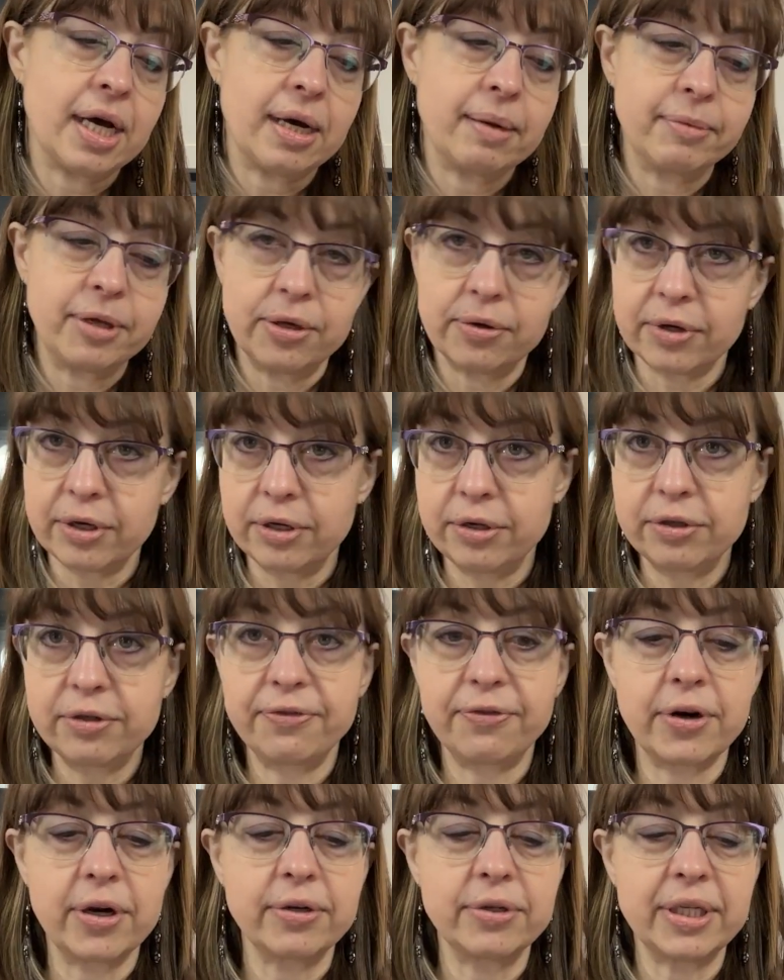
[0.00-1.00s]
You can use
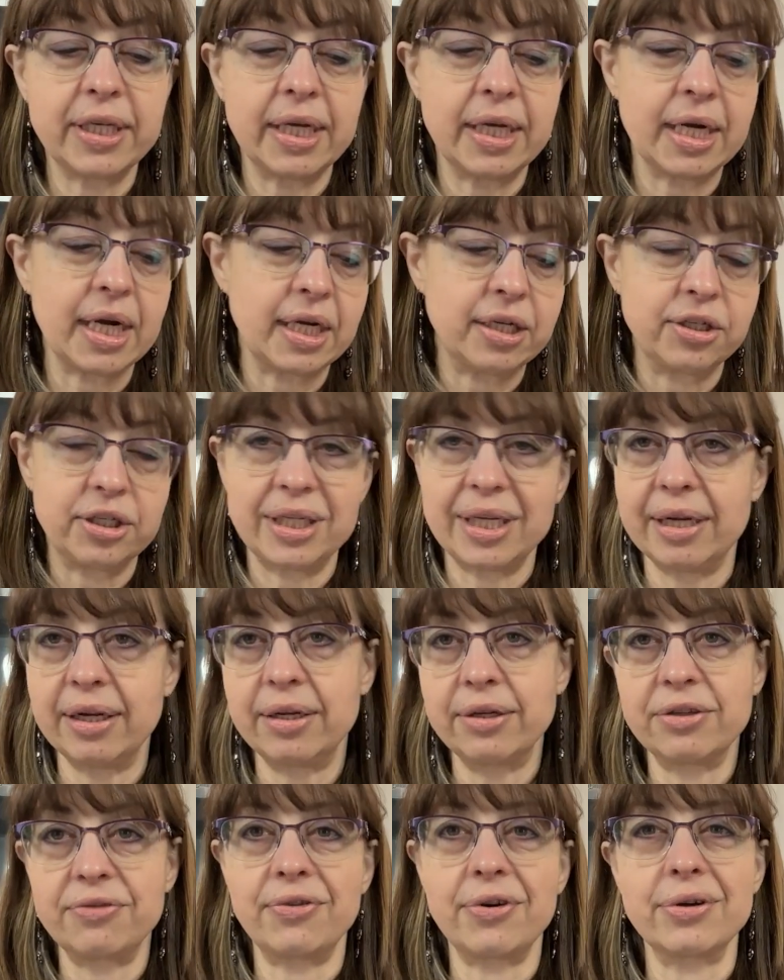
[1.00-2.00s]
frozen. I just tend to
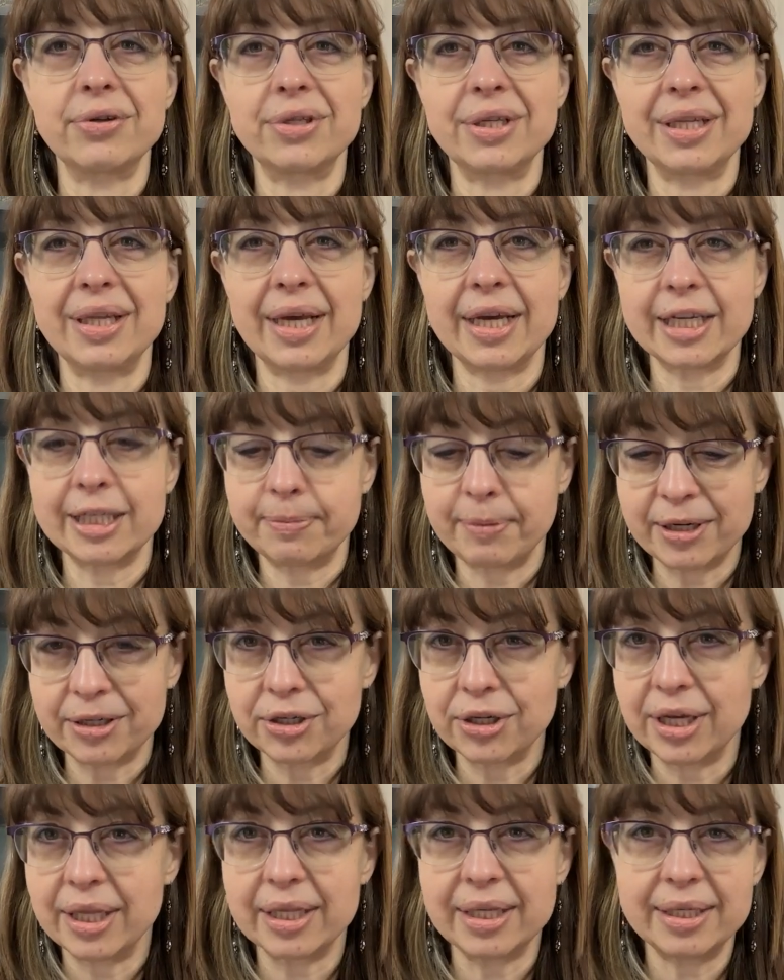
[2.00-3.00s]
use frozen, like
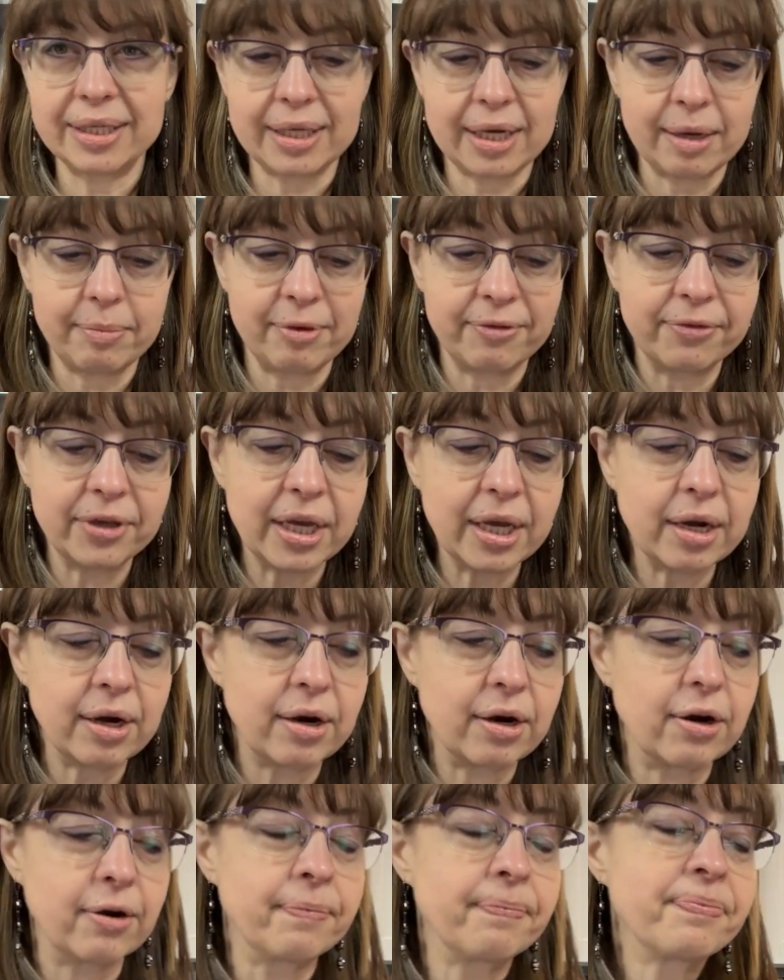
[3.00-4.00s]
especially this time of
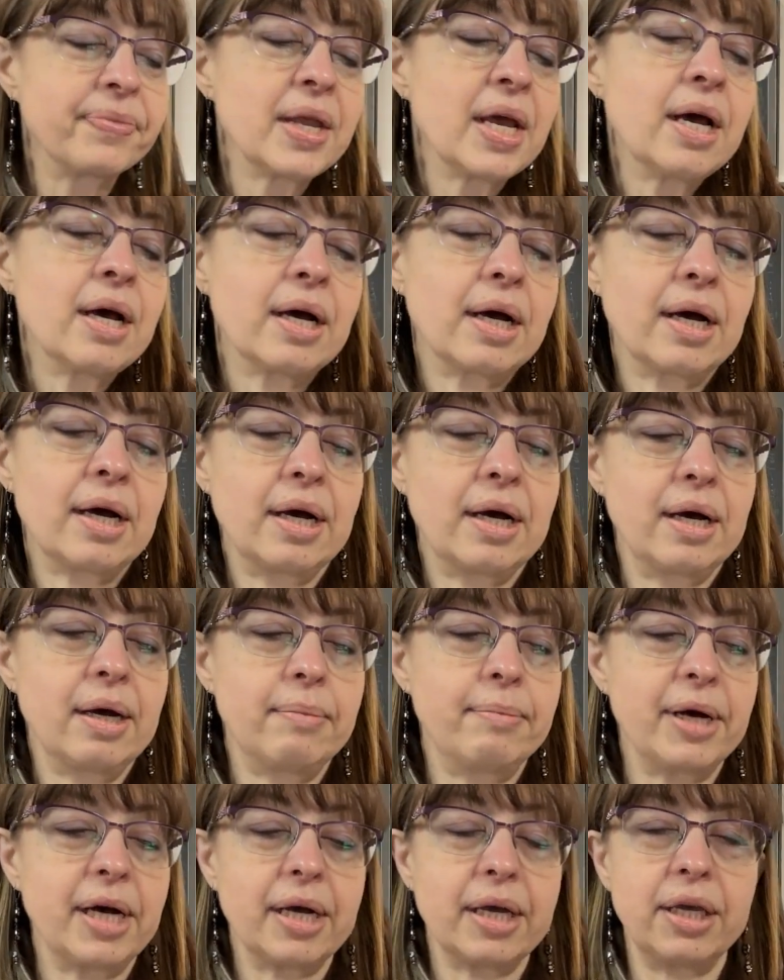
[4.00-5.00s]
year.
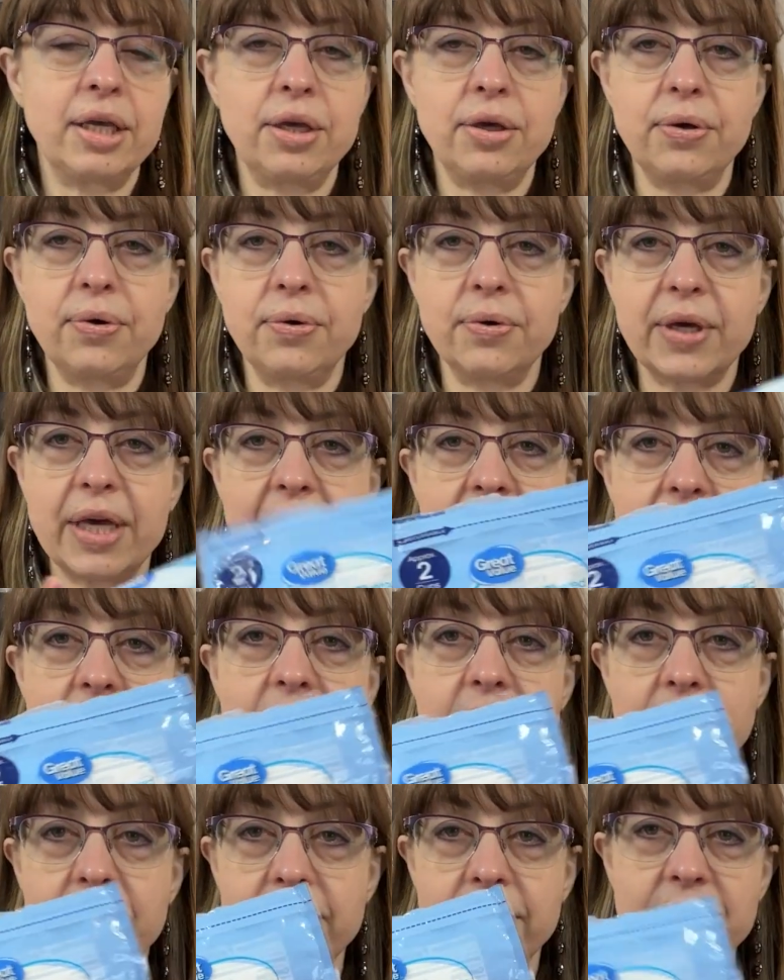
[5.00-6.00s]
You can
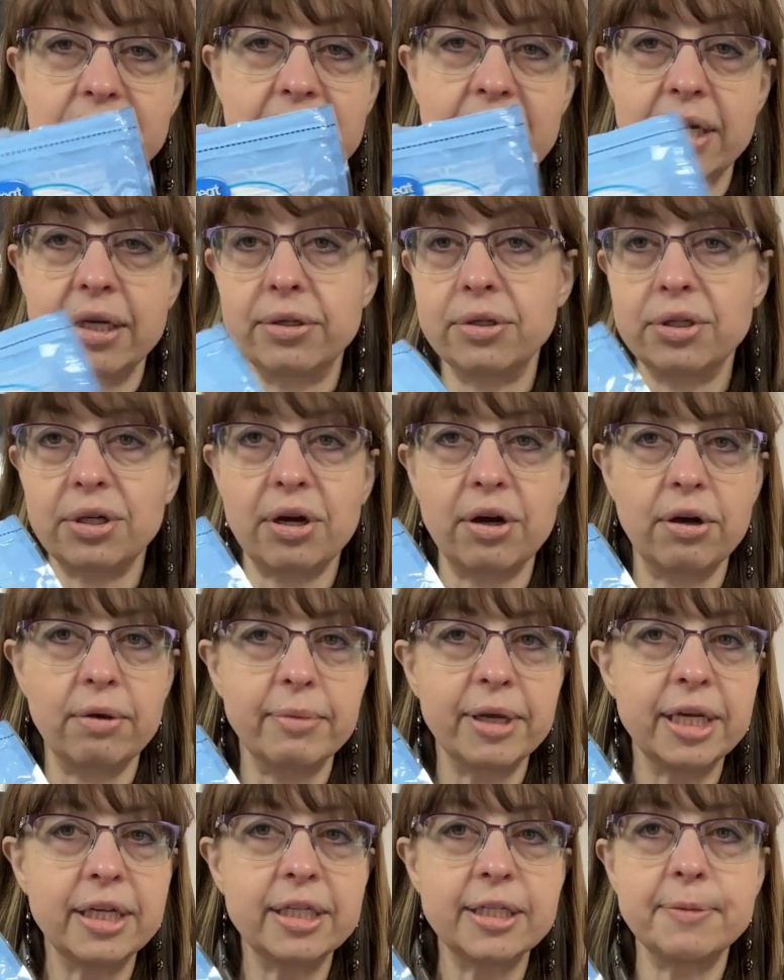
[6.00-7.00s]
use, I used
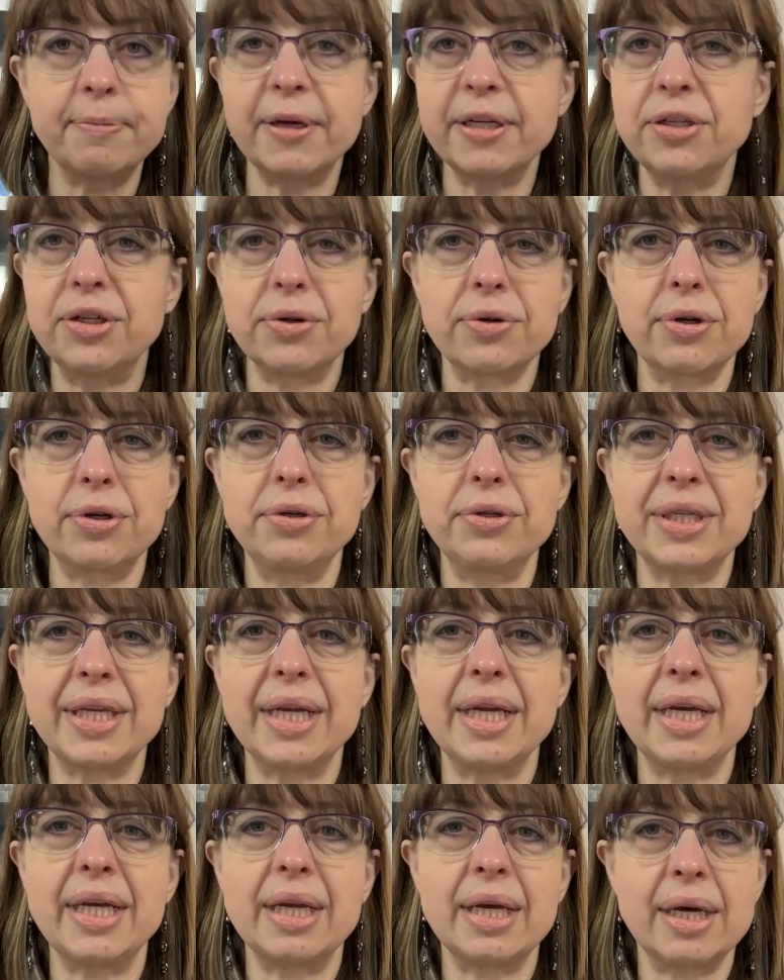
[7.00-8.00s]
almonds, but you can use
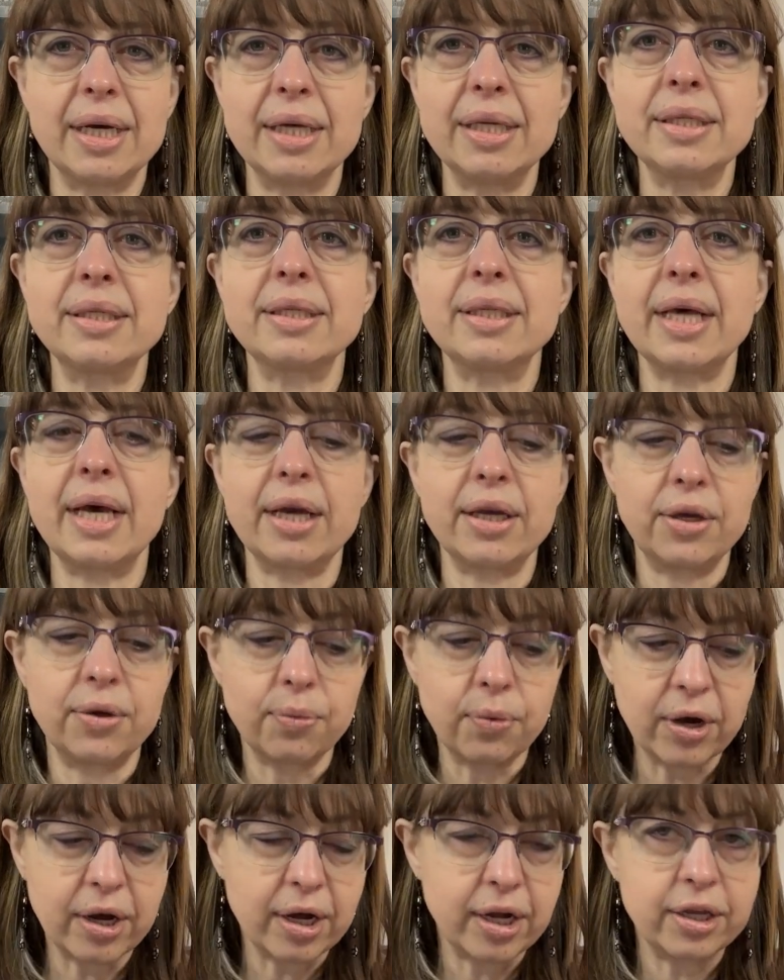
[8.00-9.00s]
any nuts that you
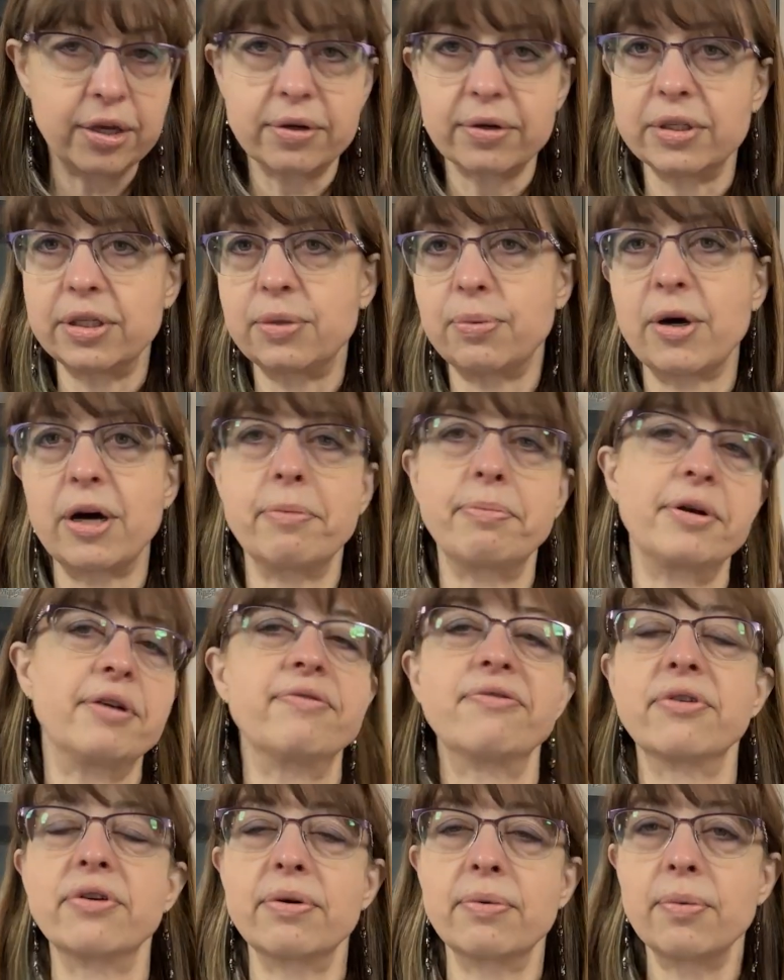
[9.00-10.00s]
want. You can swap it
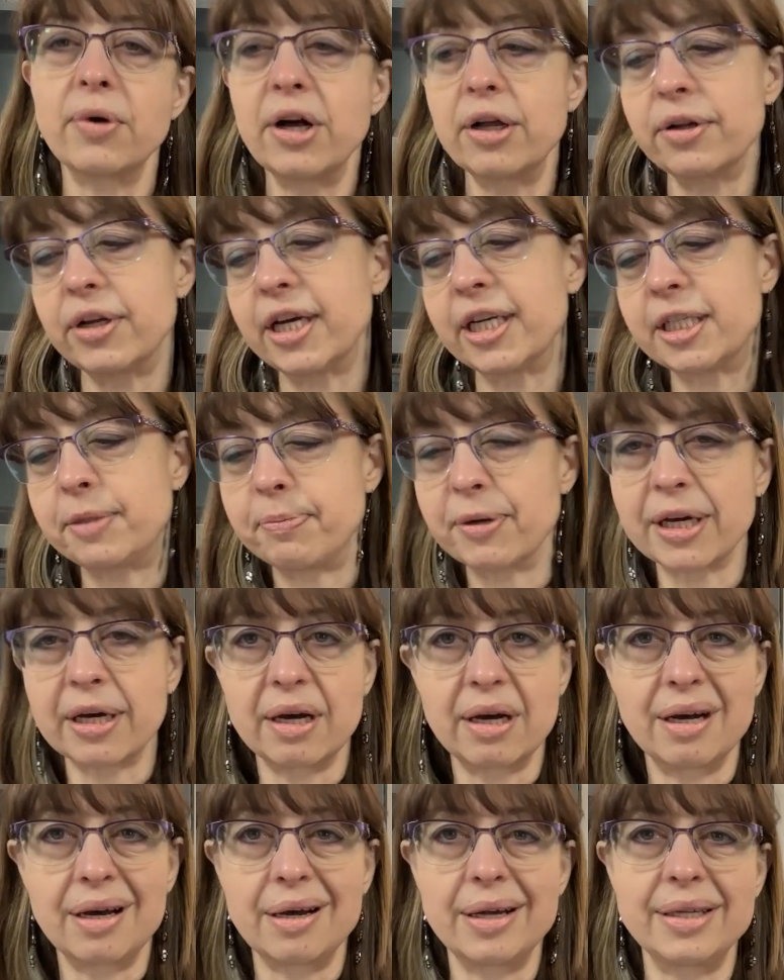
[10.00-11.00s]
for walnuts,
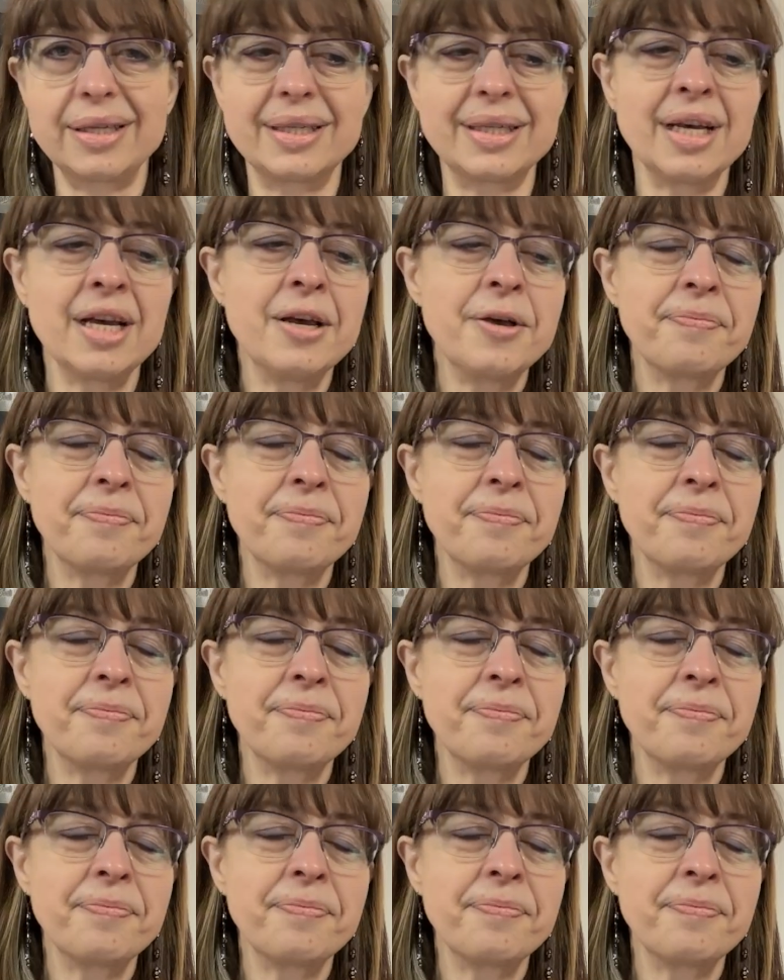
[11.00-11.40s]
pecans.